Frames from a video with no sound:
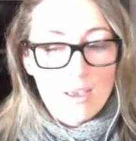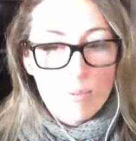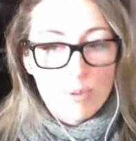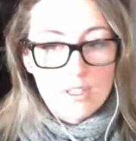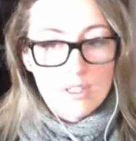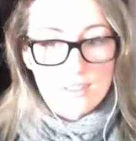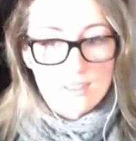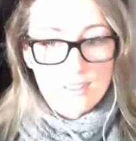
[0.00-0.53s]

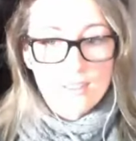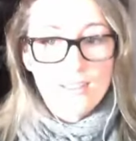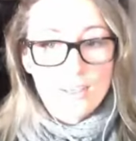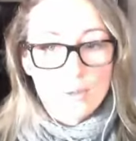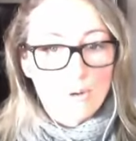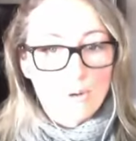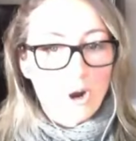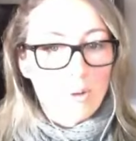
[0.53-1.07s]
but it's
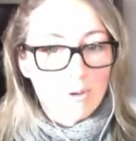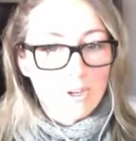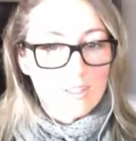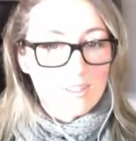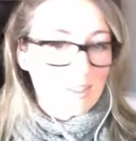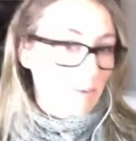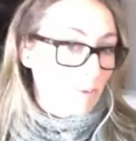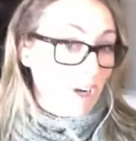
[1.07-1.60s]
certainly
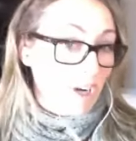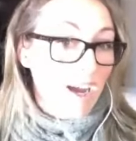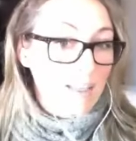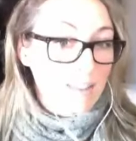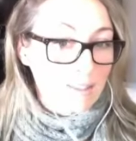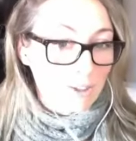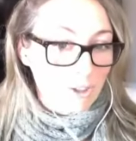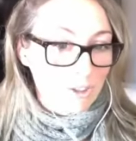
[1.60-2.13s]
appropriate to what I
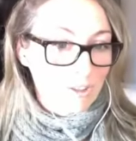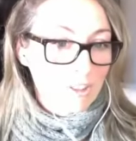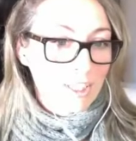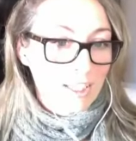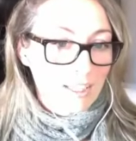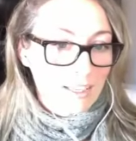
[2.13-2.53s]
do.